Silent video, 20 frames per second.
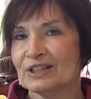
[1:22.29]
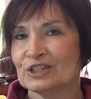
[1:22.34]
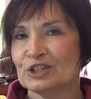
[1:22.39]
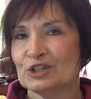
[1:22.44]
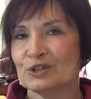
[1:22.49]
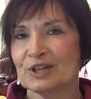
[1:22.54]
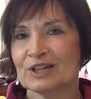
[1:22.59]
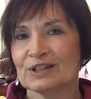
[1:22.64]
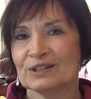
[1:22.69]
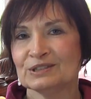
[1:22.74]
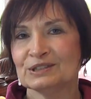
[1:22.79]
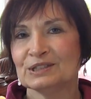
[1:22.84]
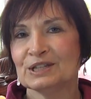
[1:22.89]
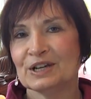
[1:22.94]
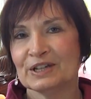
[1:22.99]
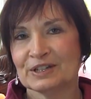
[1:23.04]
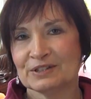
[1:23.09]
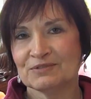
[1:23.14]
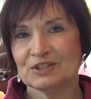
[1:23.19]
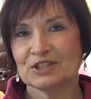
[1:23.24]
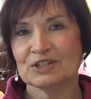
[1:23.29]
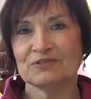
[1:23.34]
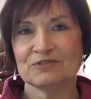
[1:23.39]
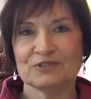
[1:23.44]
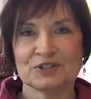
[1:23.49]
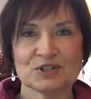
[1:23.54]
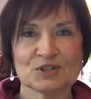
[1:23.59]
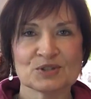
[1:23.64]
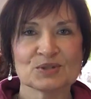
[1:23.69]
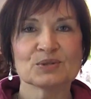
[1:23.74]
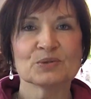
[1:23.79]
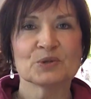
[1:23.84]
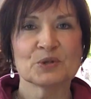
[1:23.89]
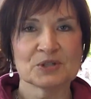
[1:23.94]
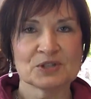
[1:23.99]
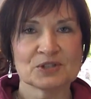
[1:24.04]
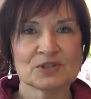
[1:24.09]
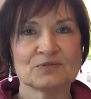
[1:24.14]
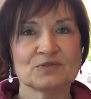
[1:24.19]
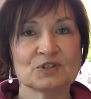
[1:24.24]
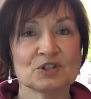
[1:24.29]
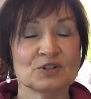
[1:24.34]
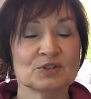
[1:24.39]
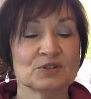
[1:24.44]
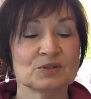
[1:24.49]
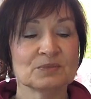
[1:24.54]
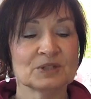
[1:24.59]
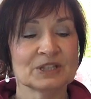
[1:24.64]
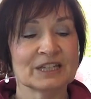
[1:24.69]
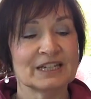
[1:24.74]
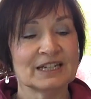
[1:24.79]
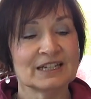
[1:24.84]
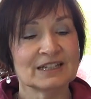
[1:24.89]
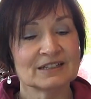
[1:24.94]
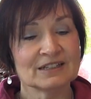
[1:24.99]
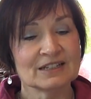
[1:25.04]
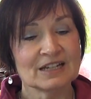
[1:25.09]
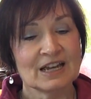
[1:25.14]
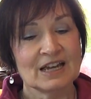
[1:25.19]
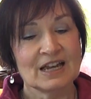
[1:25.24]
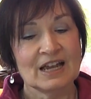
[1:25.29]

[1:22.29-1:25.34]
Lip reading: and you get a lot of different sorts of tourmaline.